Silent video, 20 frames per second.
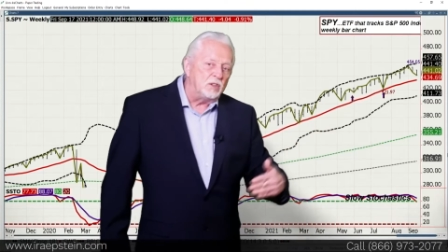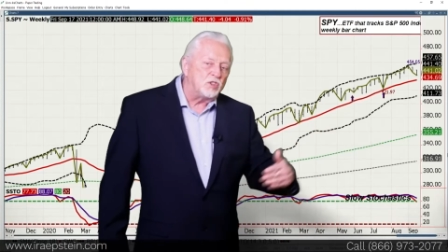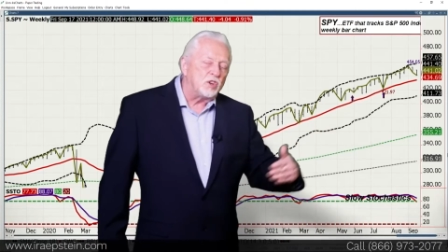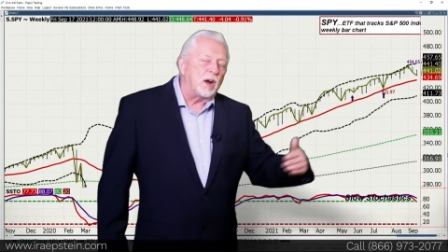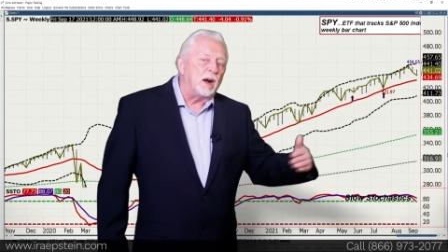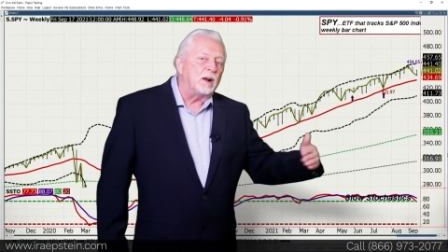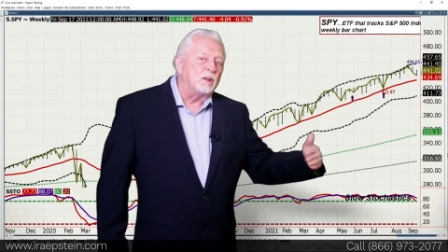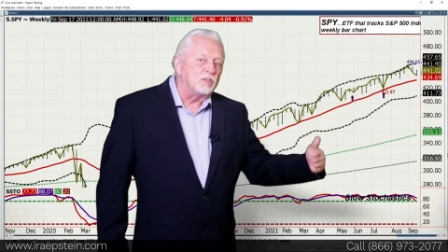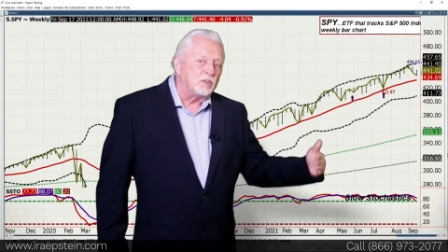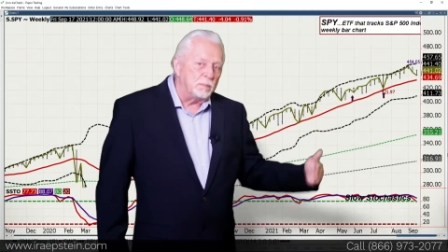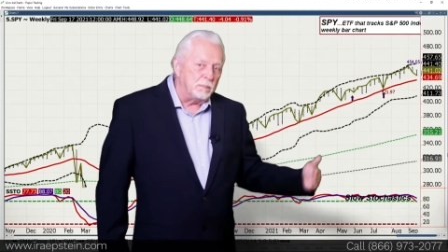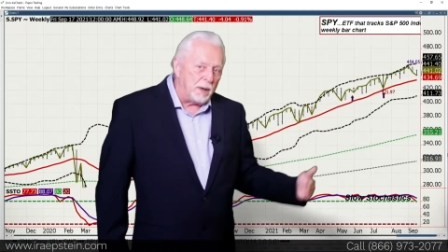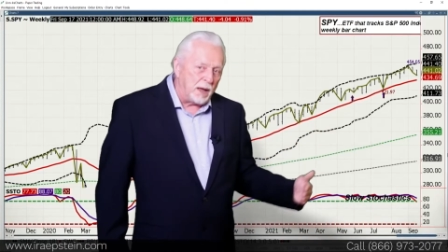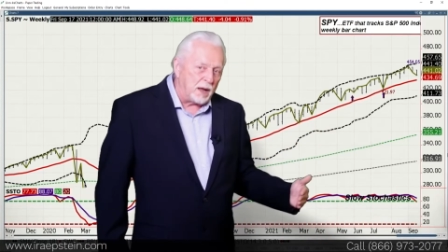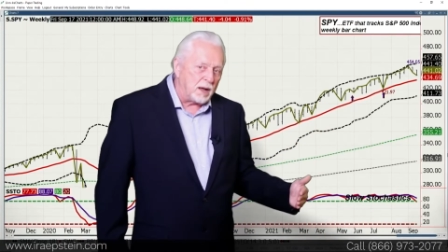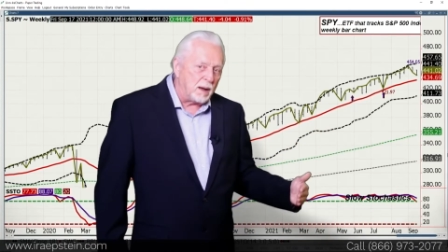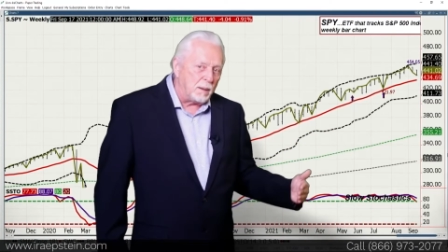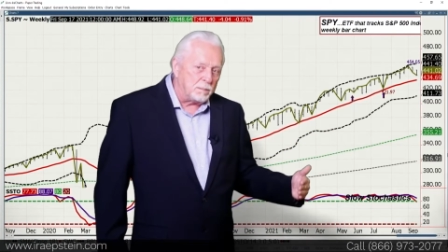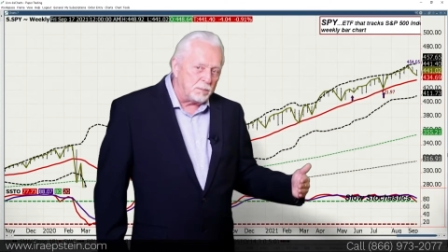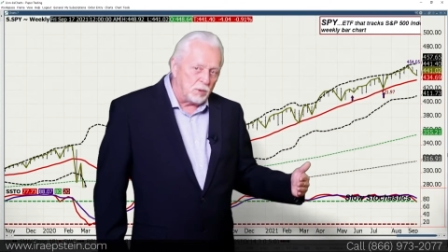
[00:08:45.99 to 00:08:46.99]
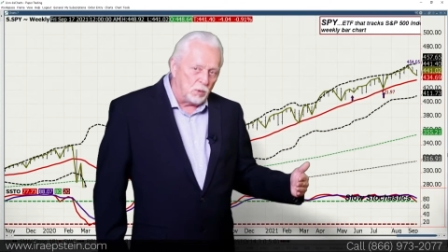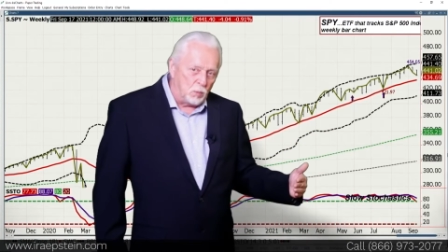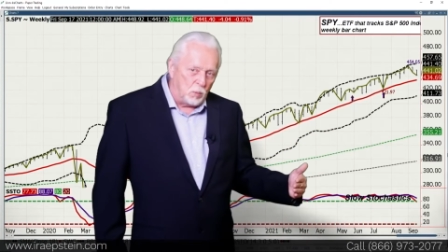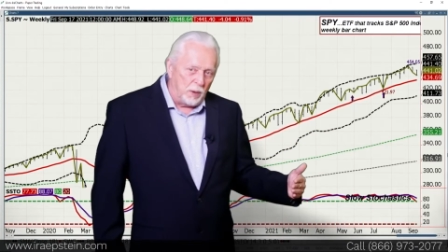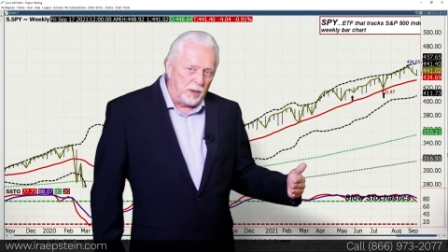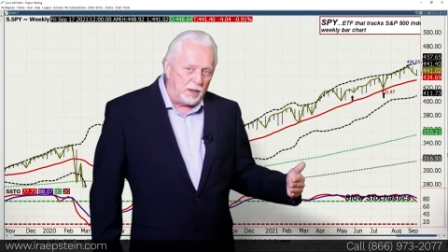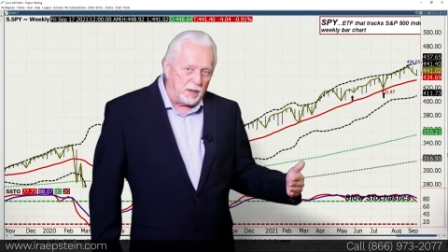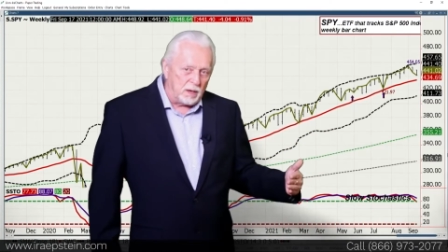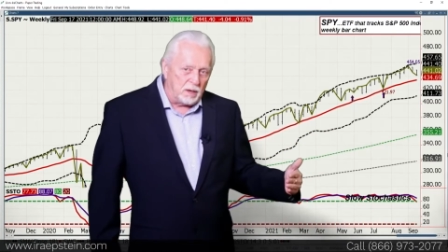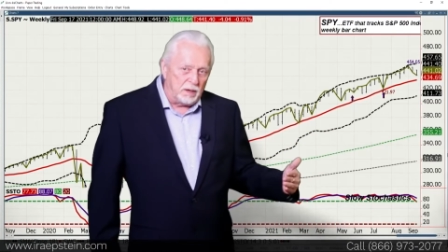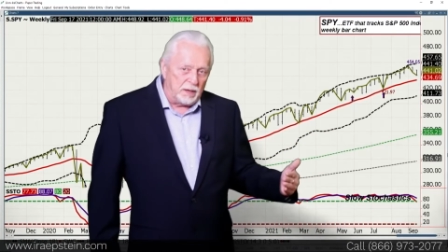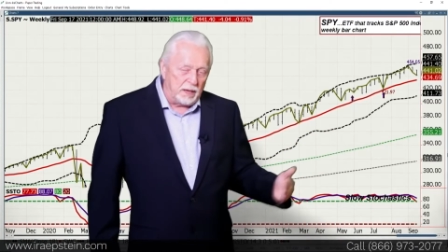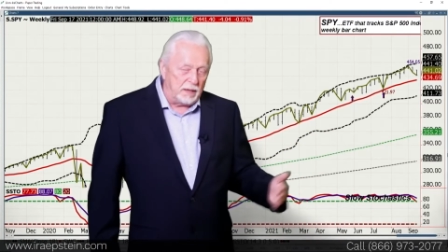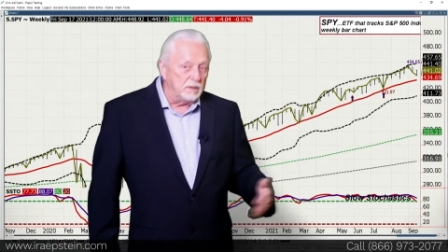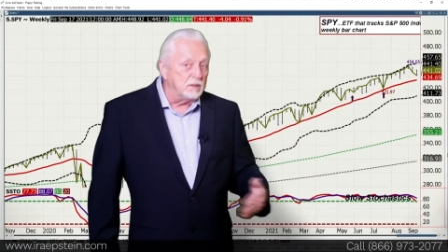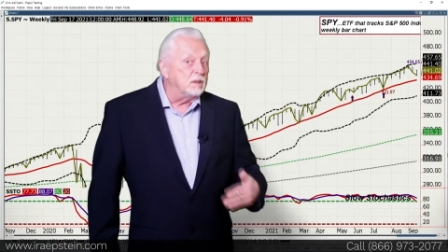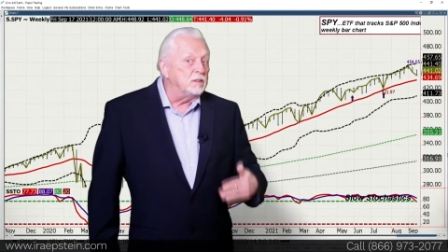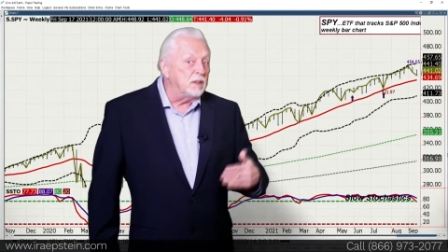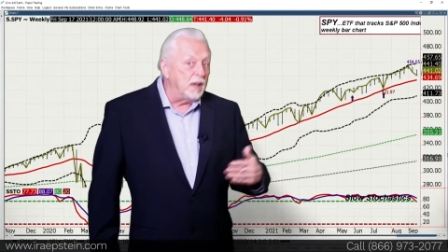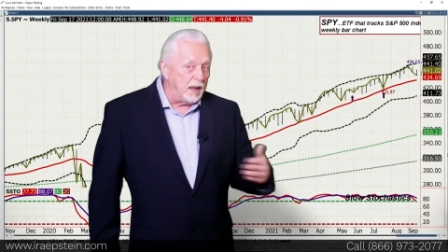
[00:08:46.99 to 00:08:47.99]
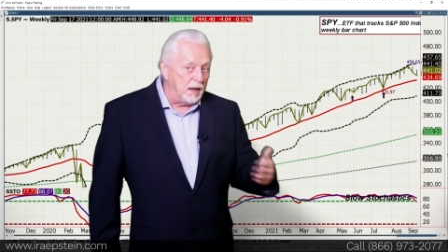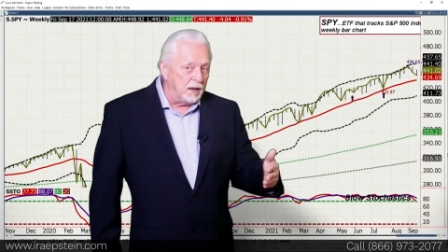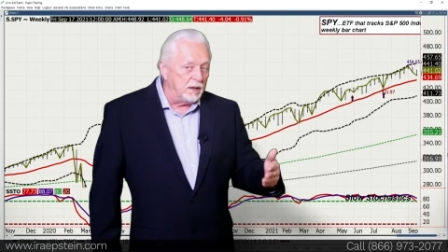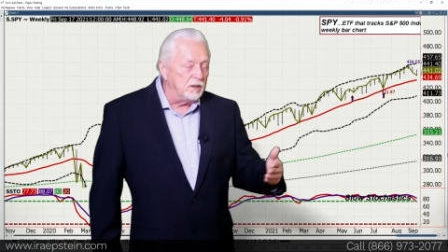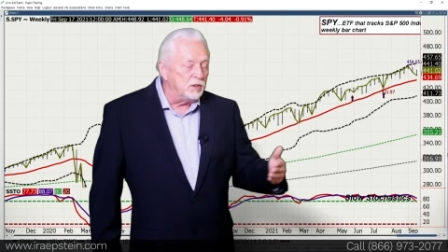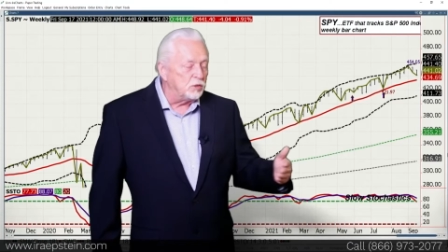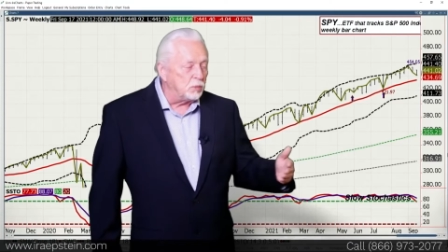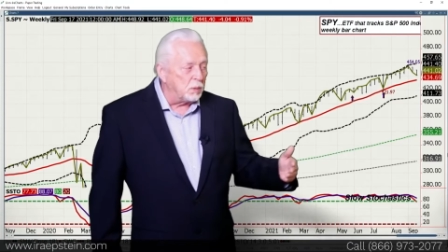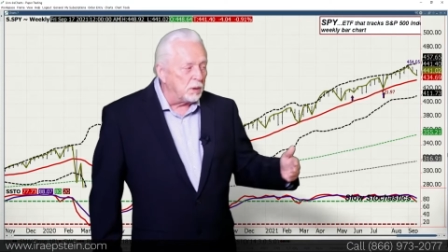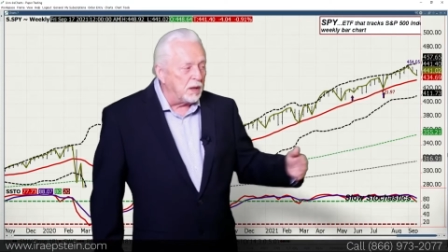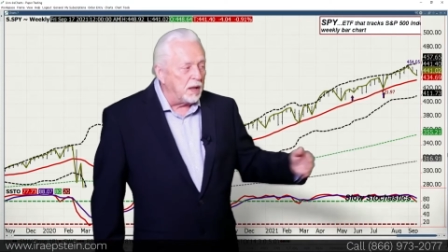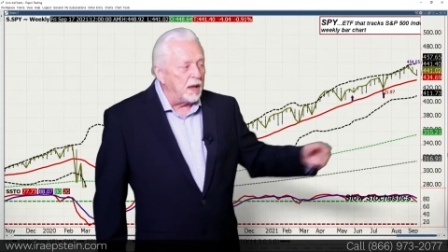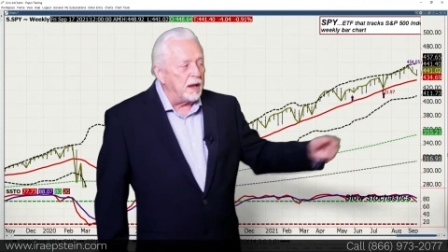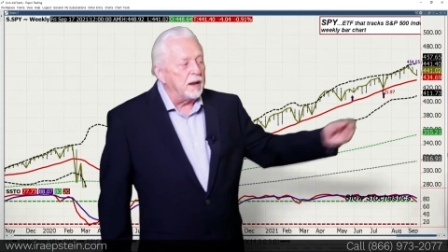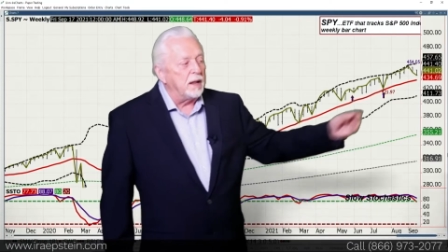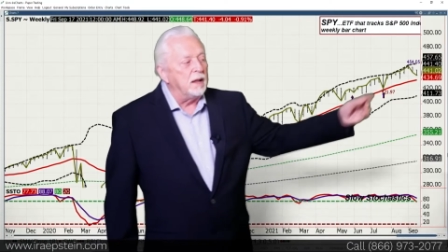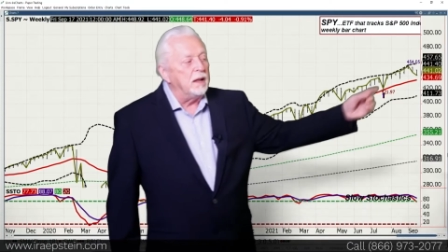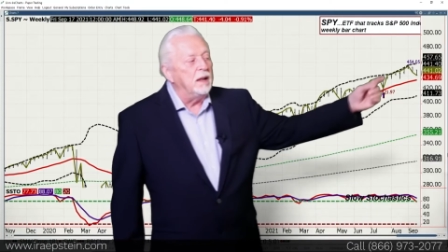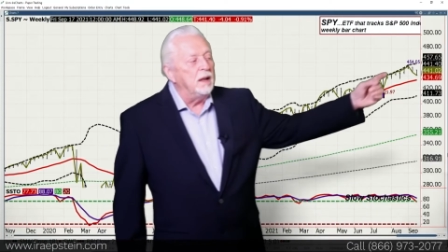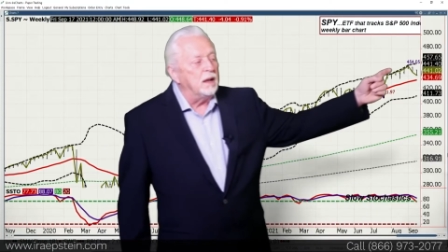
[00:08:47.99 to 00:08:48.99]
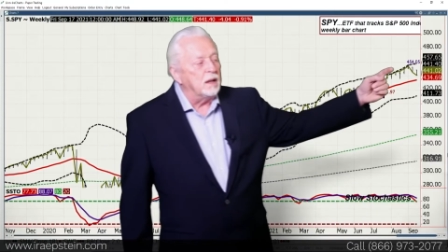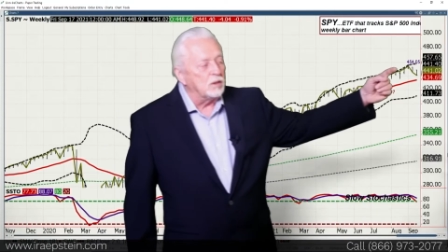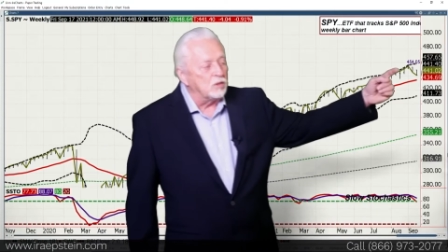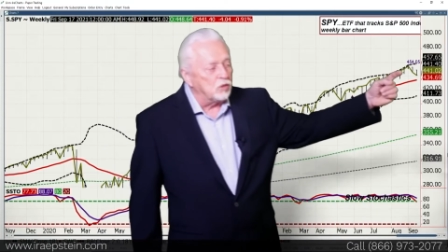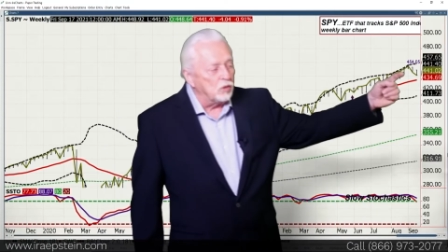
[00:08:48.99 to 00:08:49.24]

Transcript: chart to make up the weekly, and the dailies were getting hit.